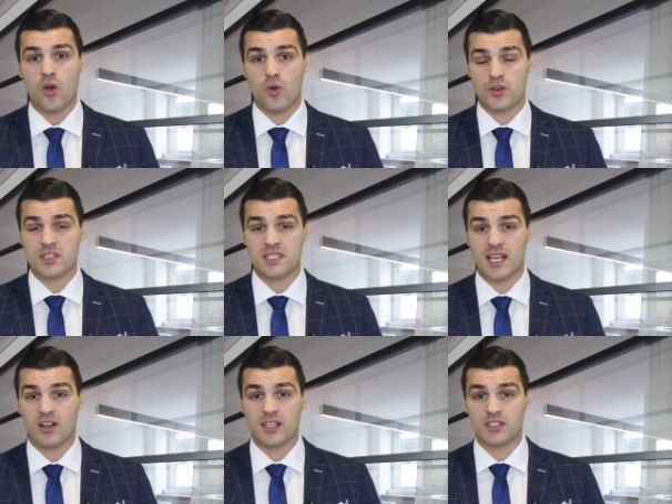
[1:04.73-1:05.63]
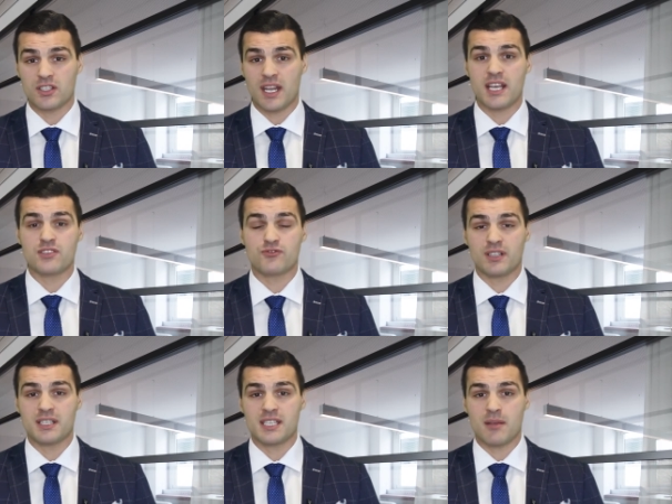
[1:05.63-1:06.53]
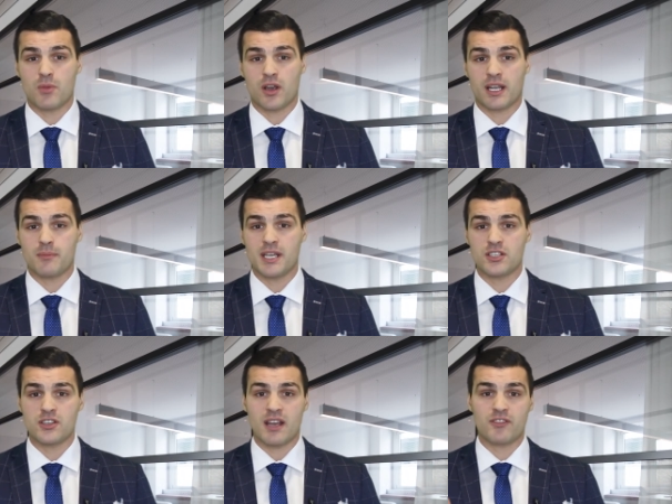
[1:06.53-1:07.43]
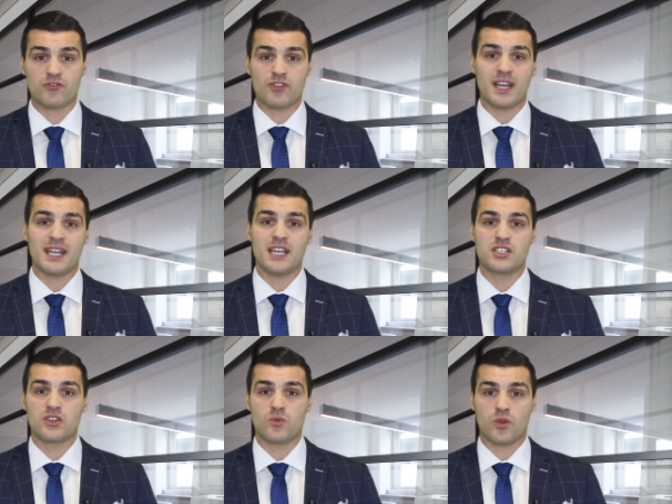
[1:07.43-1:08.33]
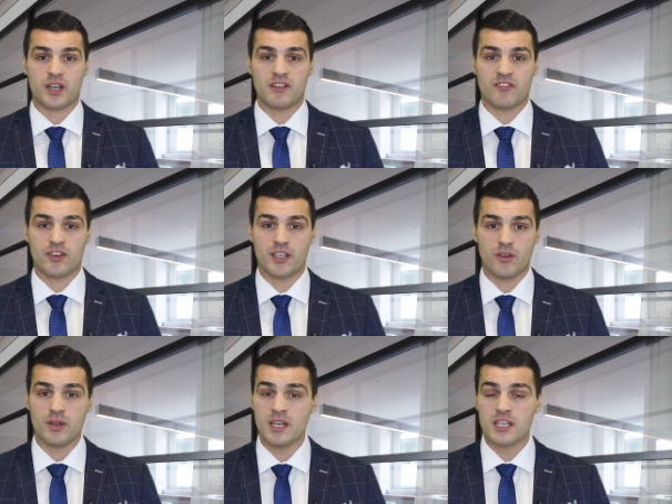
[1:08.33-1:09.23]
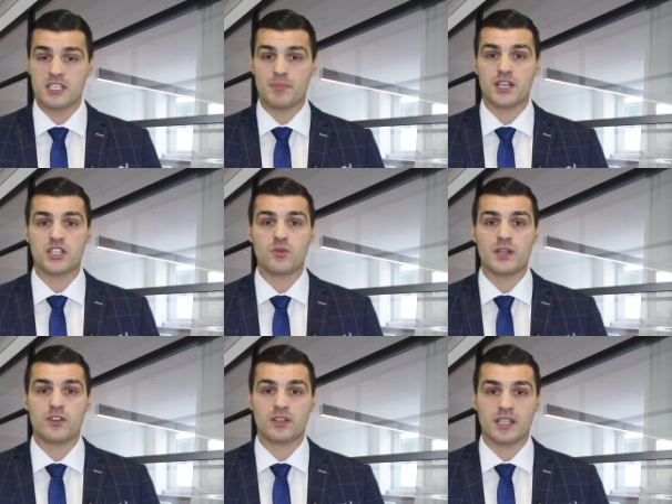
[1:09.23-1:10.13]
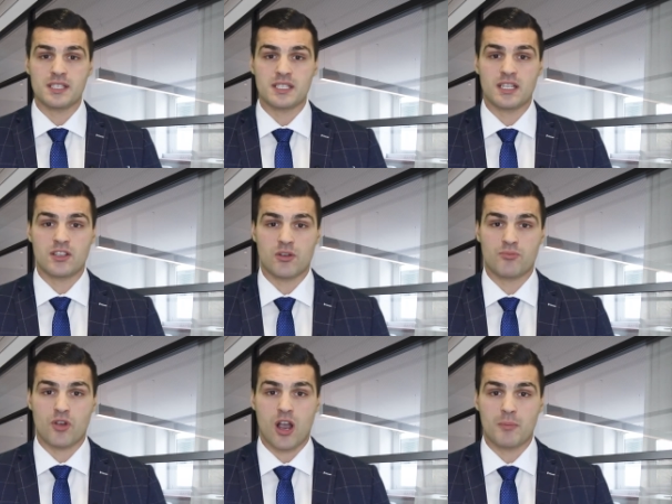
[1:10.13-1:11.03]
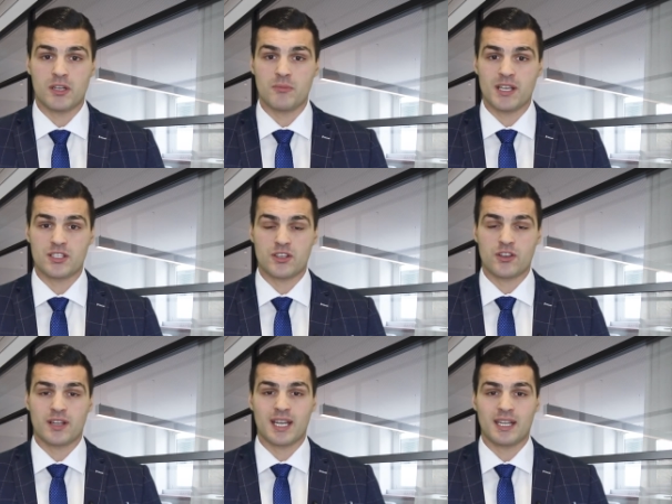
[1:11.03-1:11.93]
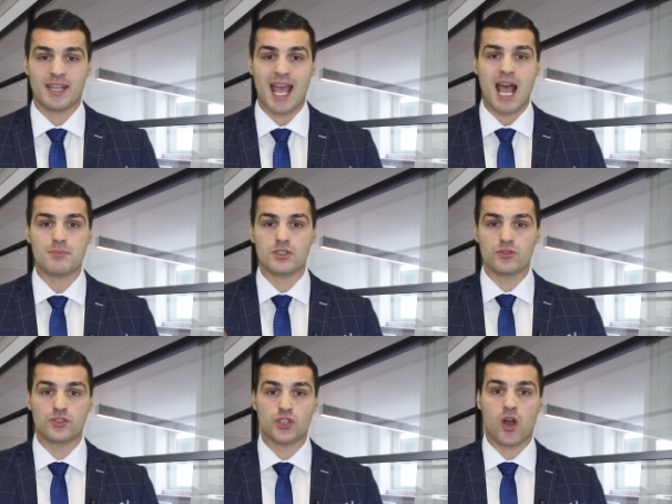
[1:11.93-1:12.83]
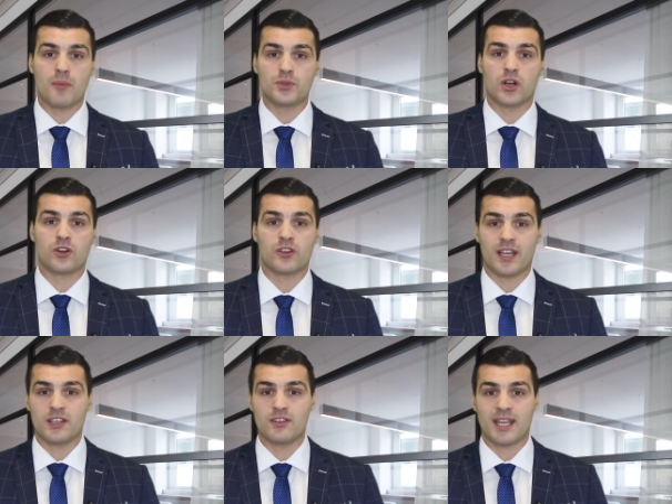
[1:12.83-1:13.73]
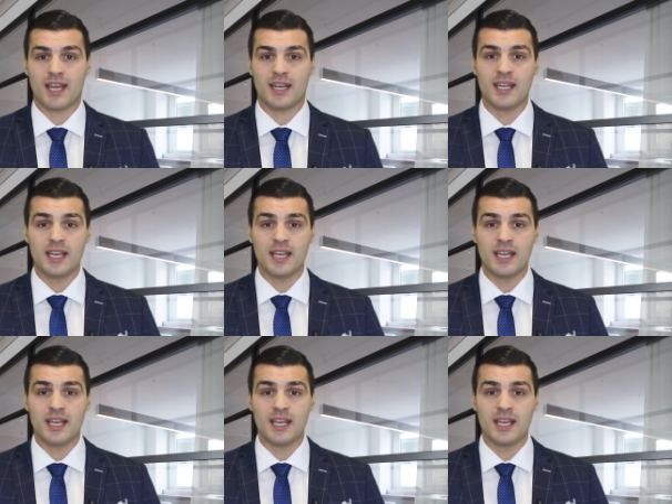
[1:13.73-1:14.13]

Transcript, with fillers: or sell in today's real estate market, make sure you have the right agent working for you, especially when you're listing your property to make sure you're getting the absolute top dollar that you can